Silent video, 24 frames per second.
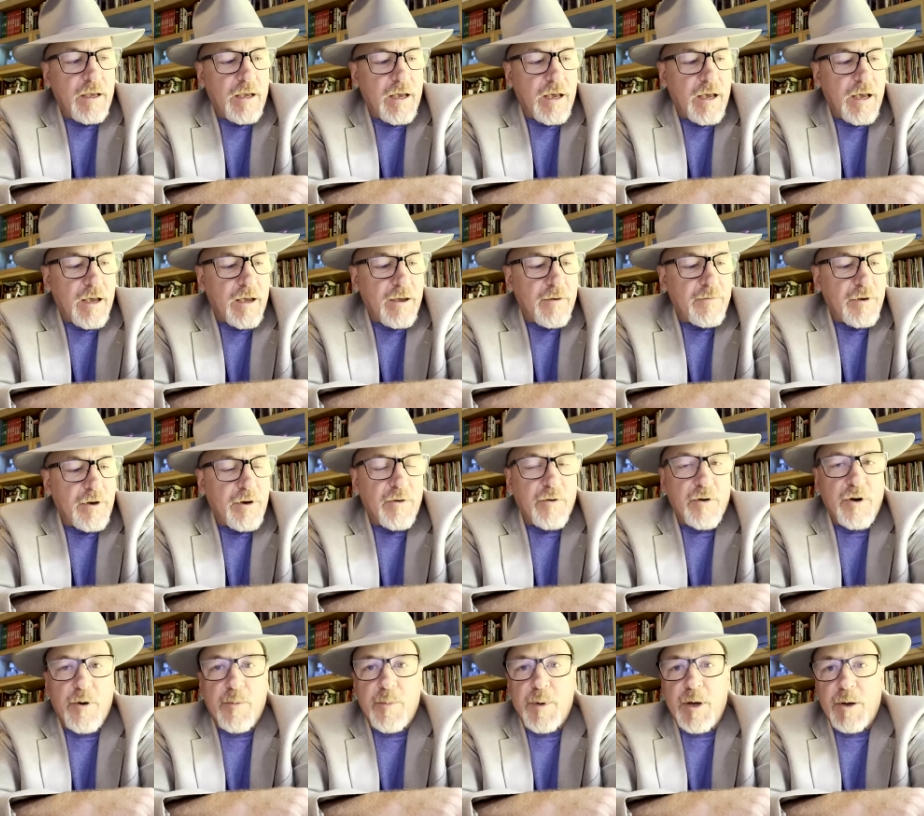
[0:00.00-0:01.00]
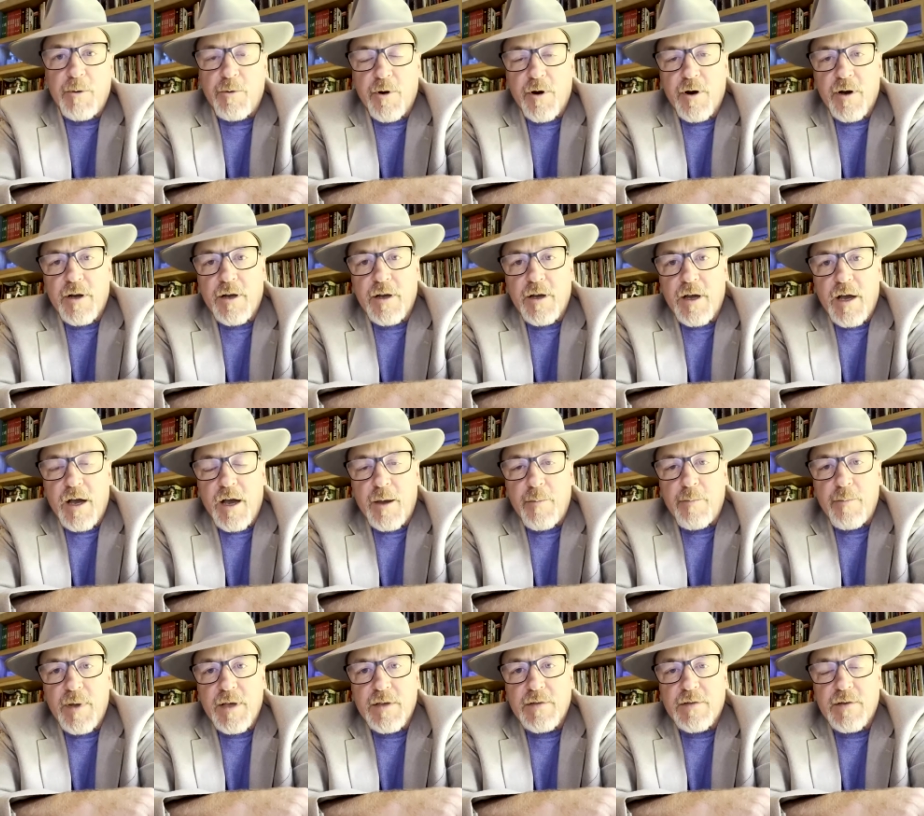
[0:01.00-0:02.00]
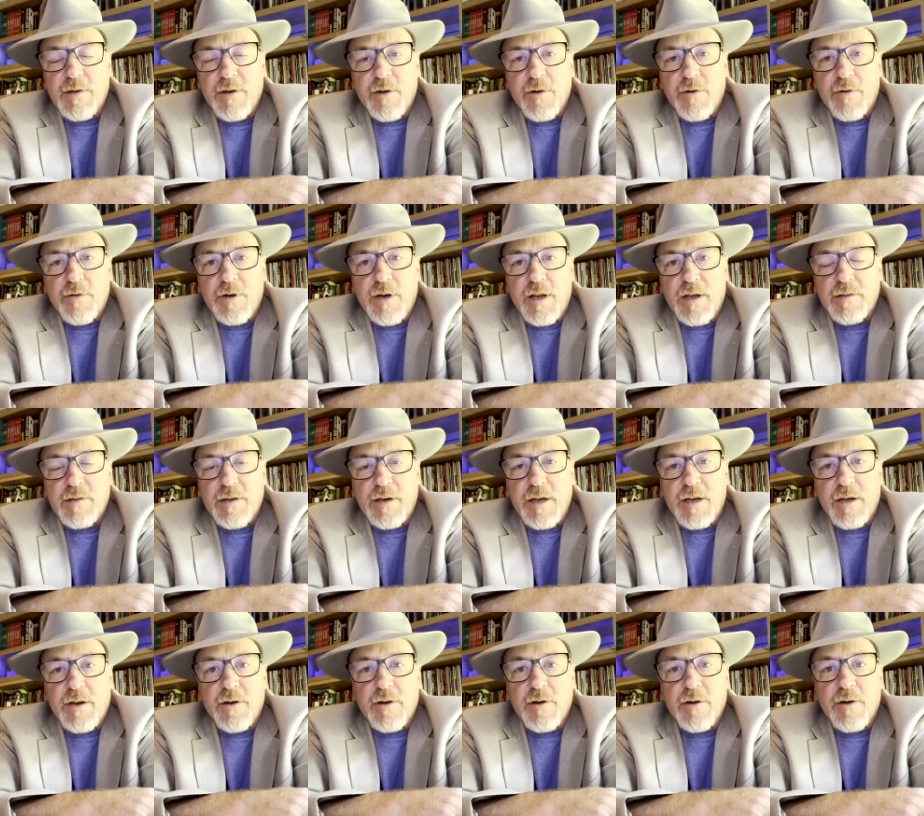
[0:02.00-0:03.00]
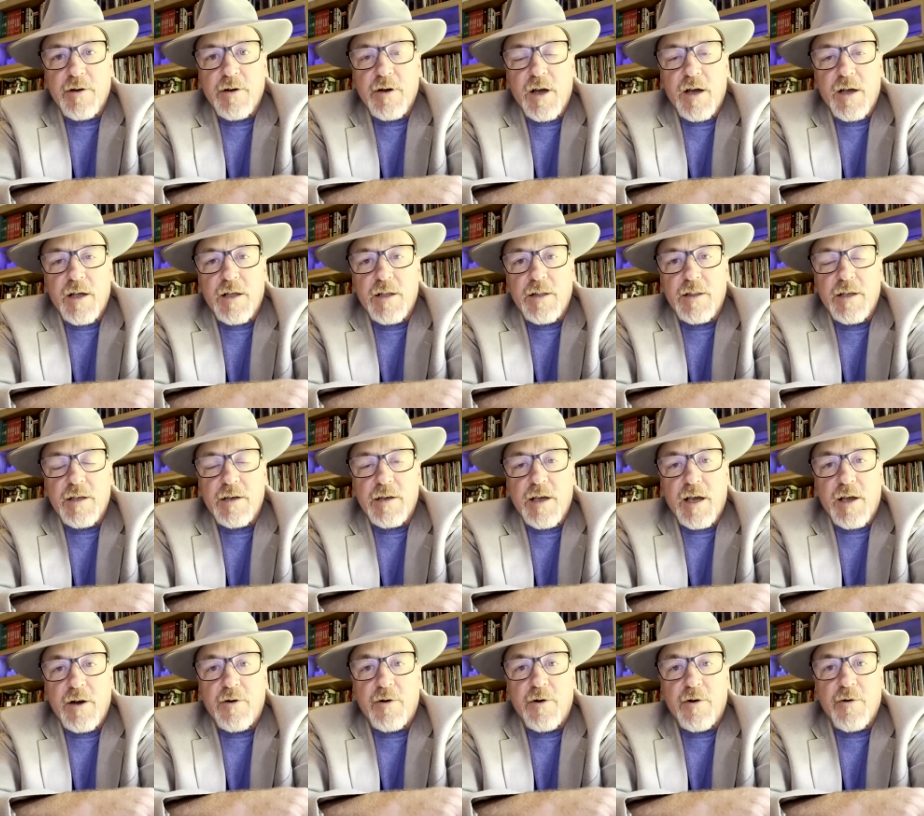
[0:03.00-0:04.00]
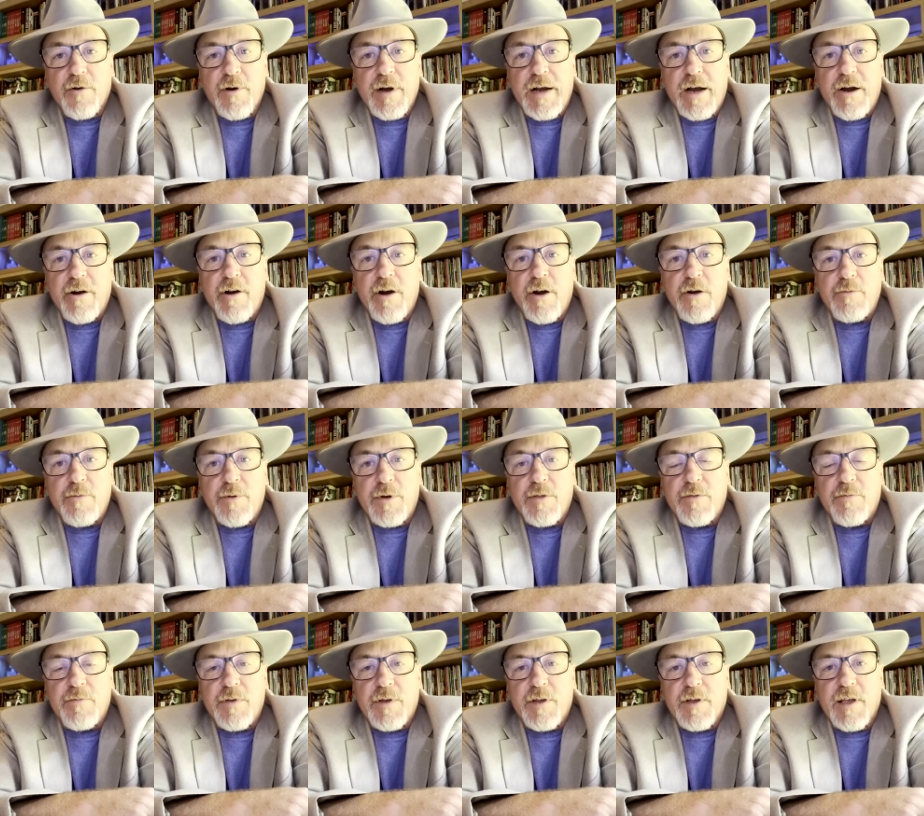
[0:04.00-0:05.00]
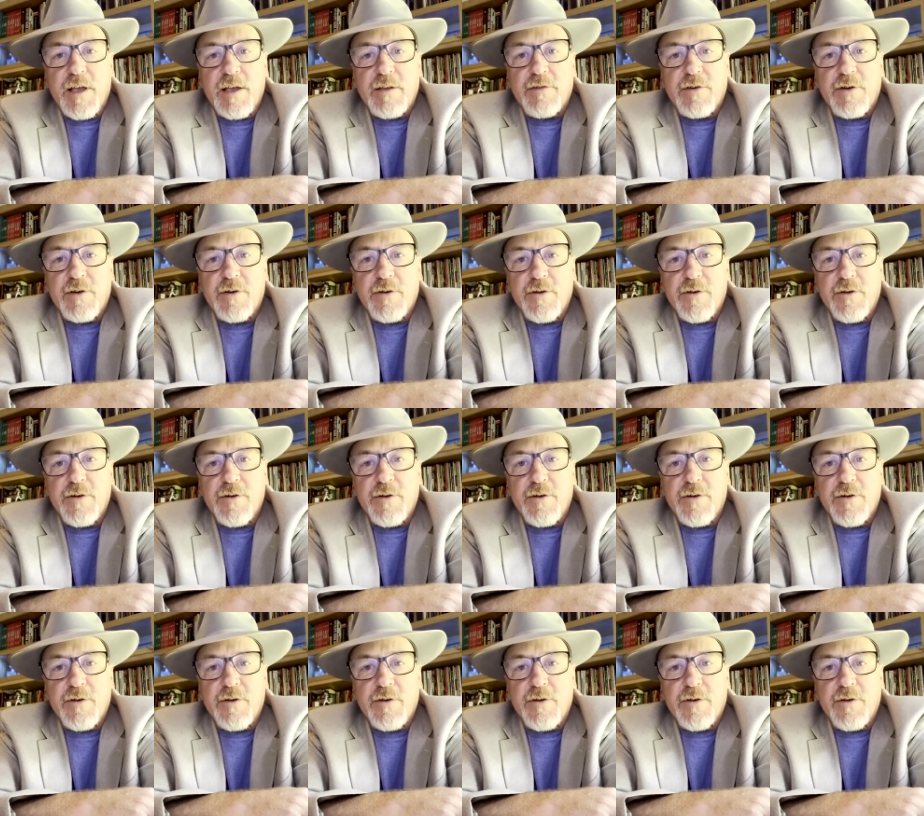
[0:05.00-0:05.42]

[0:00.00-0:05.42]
Uh, if you don't know my work, I'm best known as an inker on the title Green Arrow with Phil Hester,